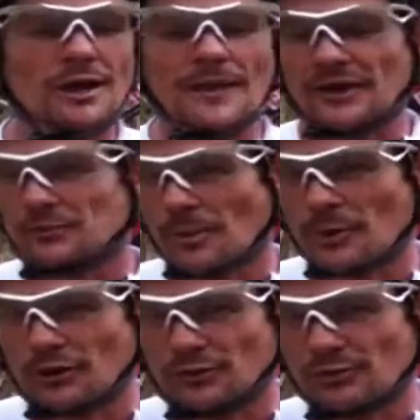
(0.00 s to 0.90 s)
That's my
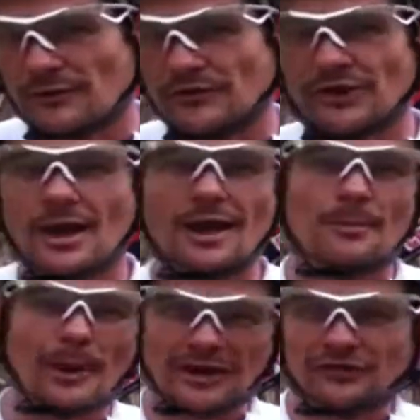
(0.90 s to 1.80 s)
personal preference,
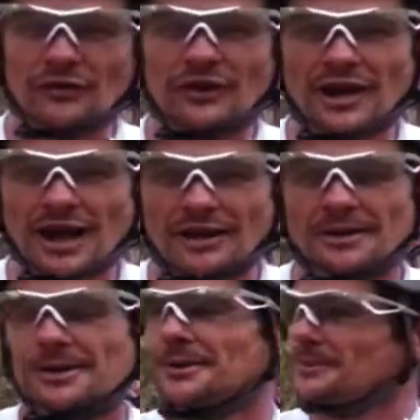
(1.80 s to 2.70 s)
based on the data.